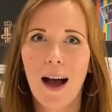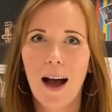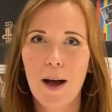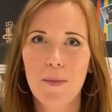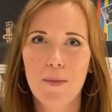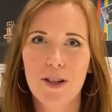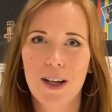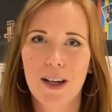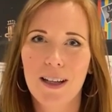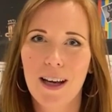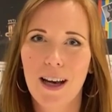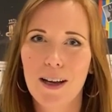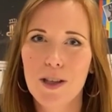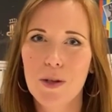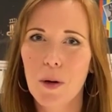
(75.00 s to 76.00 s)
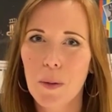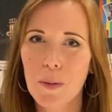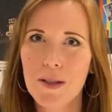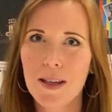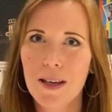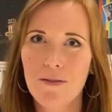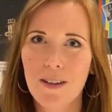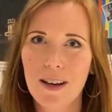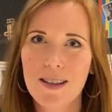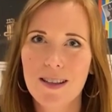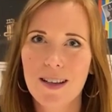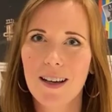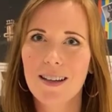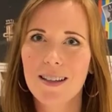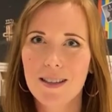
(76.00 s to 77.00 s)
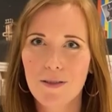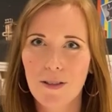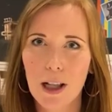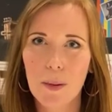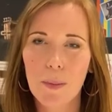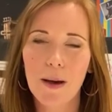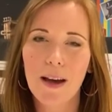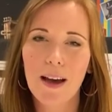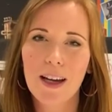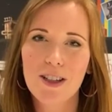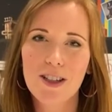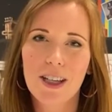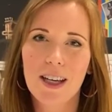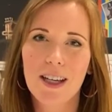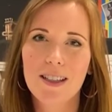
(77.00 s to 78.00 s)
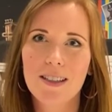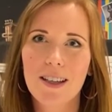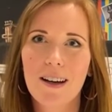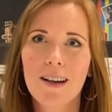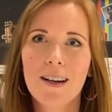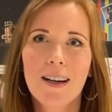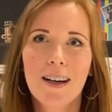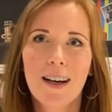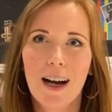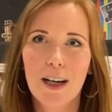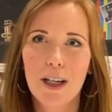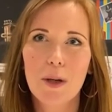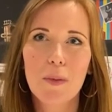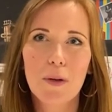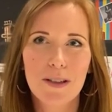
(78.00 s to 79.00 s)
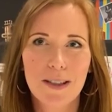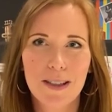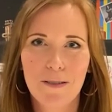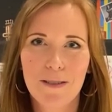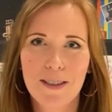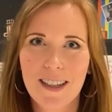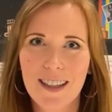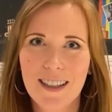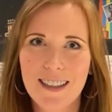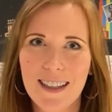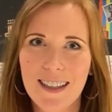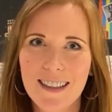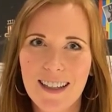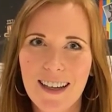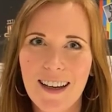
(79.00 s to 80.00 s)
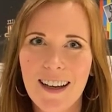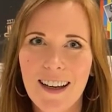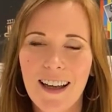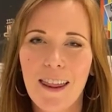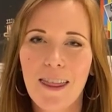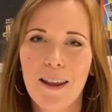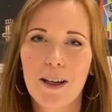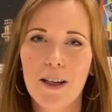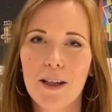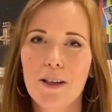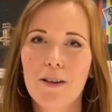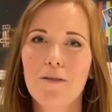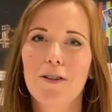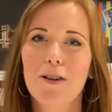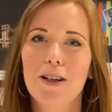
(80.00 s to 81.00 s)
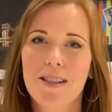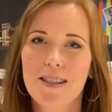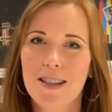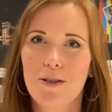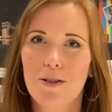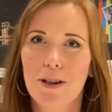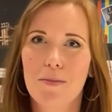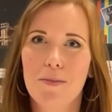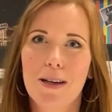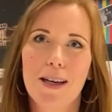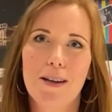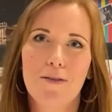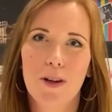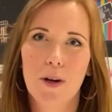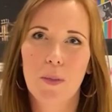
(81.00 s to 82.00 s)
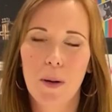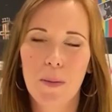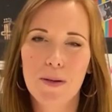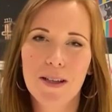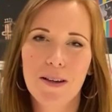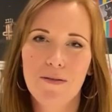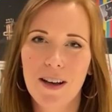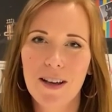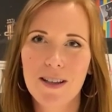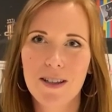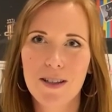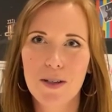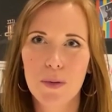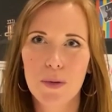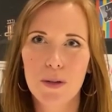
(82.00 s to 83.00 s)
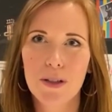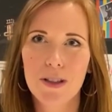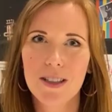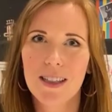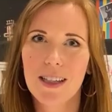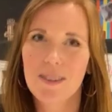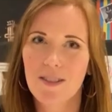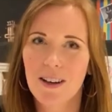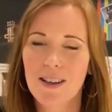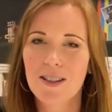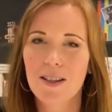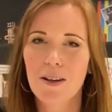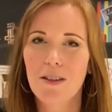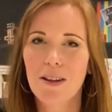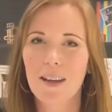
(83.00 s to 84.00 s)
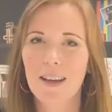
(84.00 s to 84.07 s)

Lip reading: I'm Michelle Cairns, property investor, developer, educator and community facilitator. Thank you for considering me for Property Investors Award Investor of the